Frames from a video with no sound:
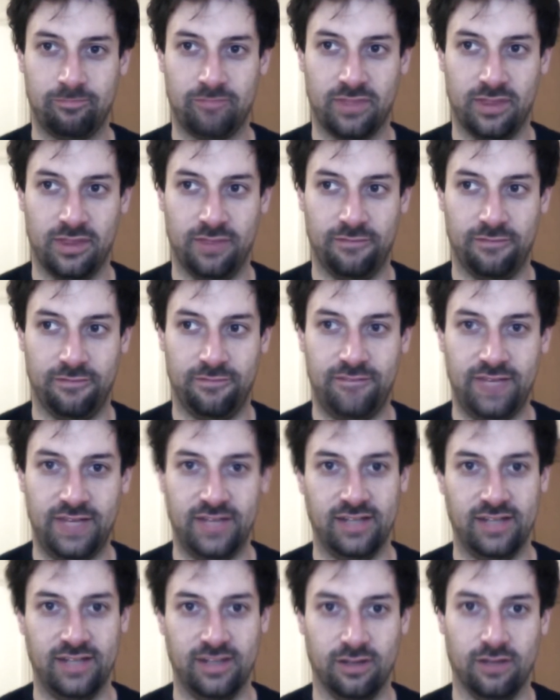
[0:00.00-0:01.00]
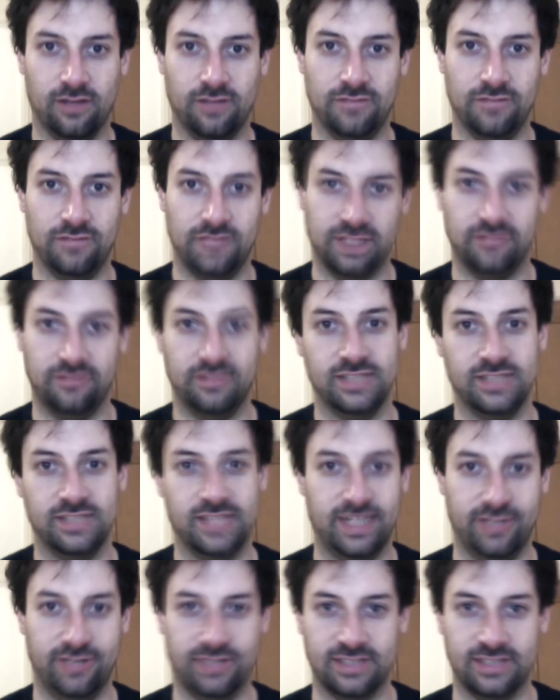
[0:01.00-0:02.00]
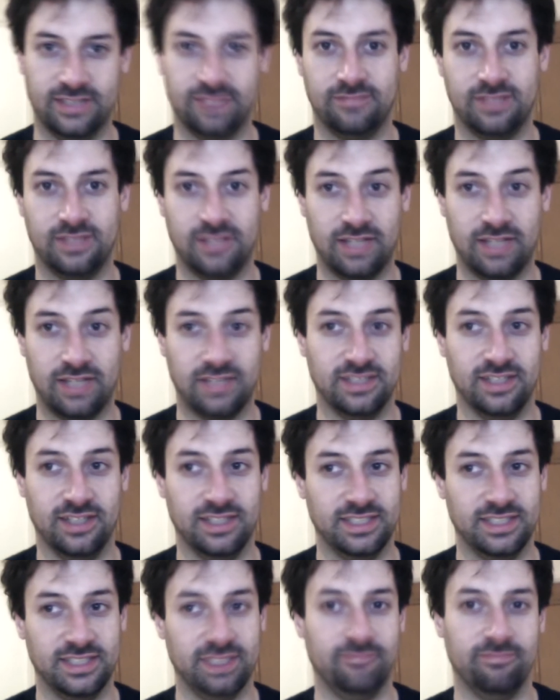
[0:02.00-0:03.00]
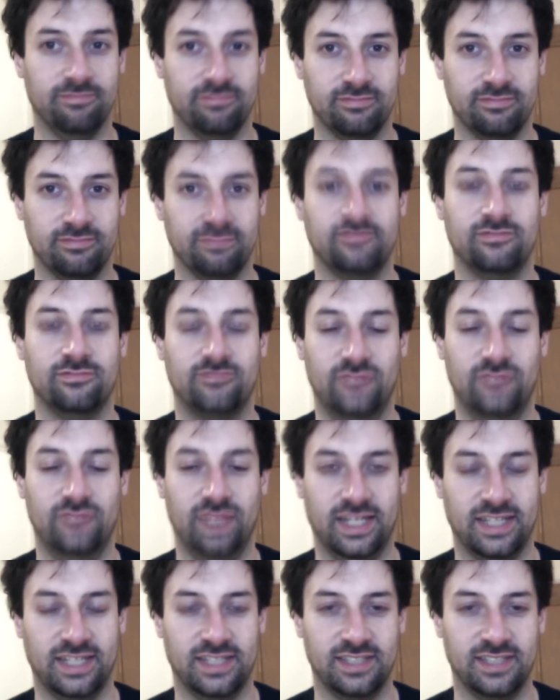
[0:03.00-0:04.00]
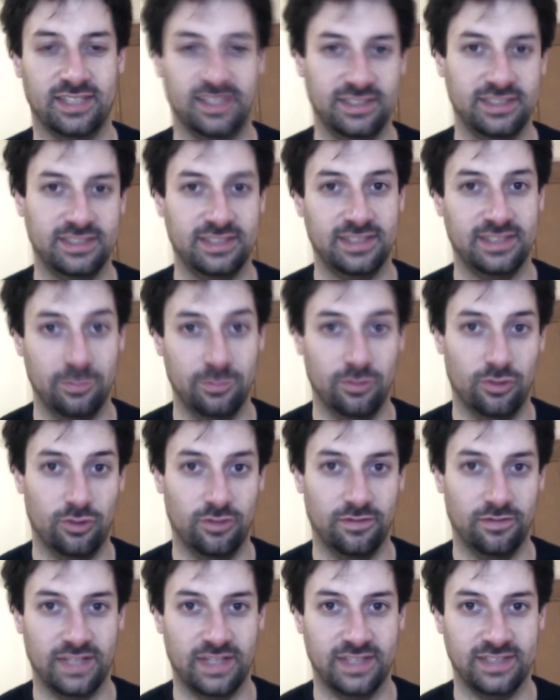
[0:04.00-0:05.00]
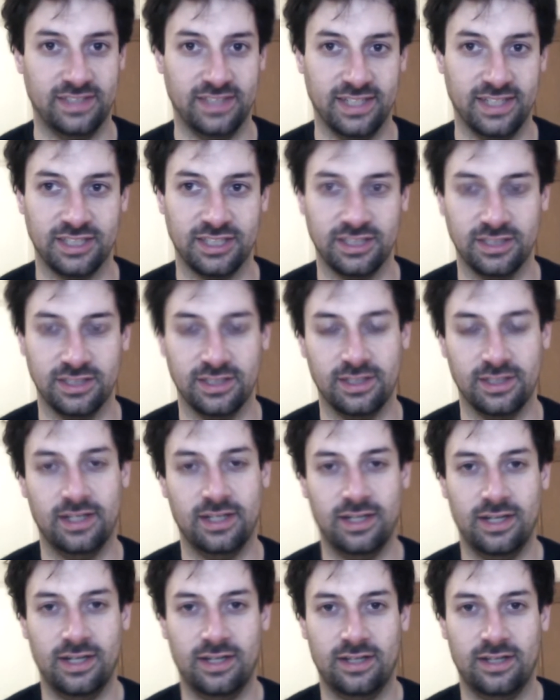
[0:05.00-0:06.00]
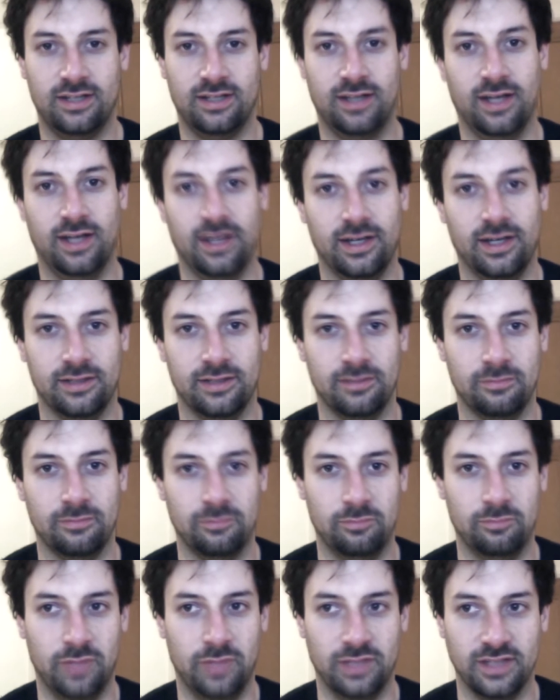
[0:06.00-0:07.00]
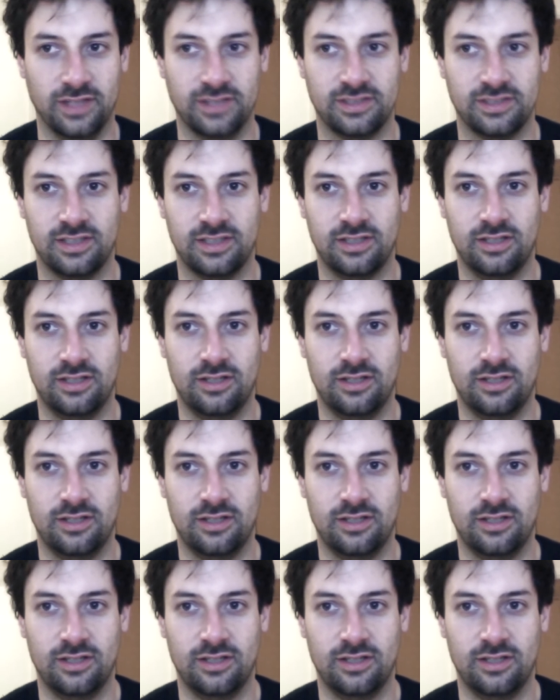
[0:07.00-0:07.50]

the feel of the different areas. So that's nice. I'm really excited to see more of that in action. But